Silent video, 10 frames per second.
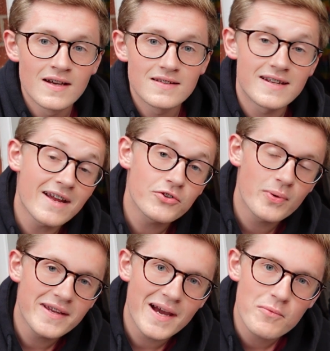Today on
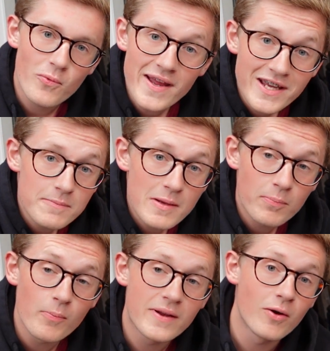Twin Cam, we're going to be
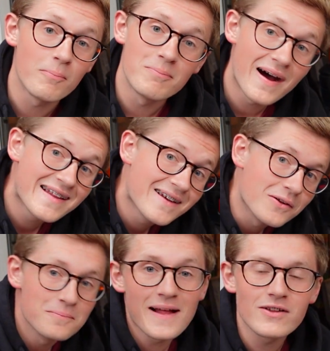pumping up my
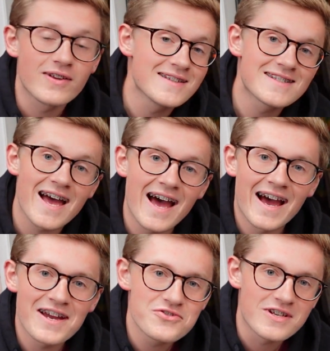little Melvin's
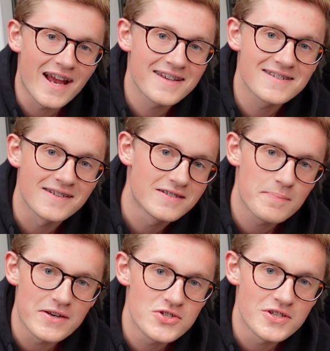Hydragas
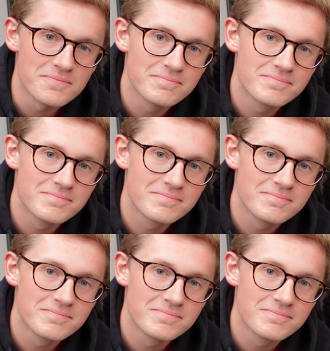suspension.